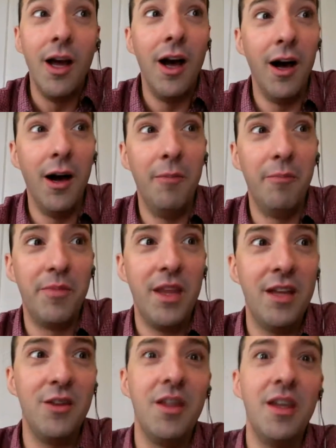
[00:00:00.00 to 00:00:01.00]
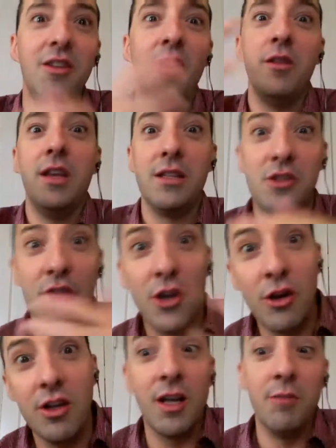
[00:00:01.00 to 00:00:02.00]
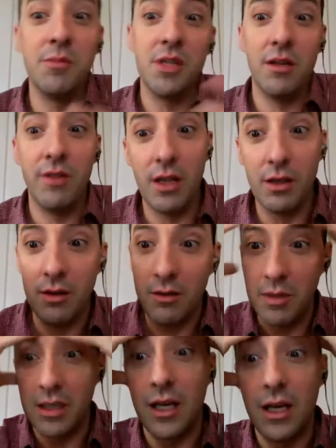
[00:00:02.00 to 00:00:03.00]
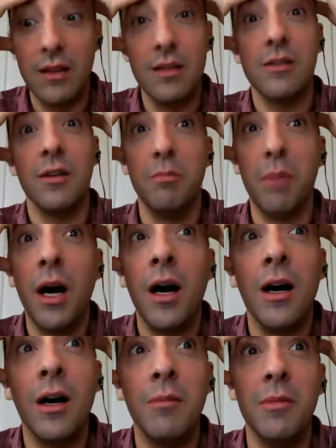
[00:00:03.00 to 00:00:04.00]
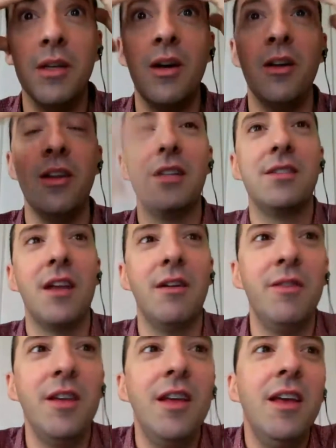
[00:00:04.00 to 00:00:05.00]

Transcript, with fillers: Um, and you, then all the insecurity comes in of like, oh my god, this could bomb and all that stuff.